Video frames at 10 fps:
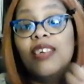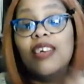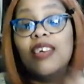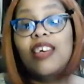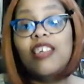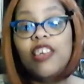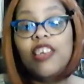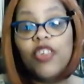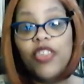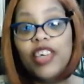It's
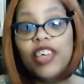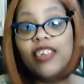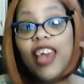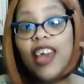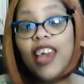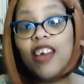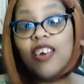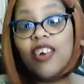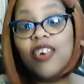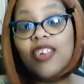either this hair,
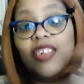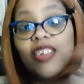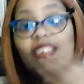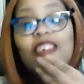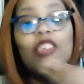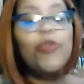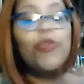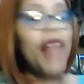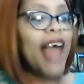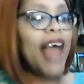the
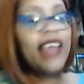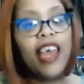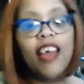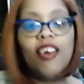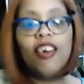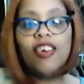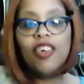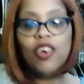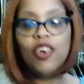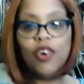black hair,
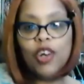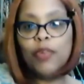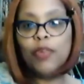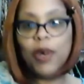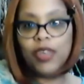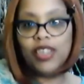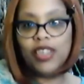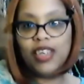or the ponytail.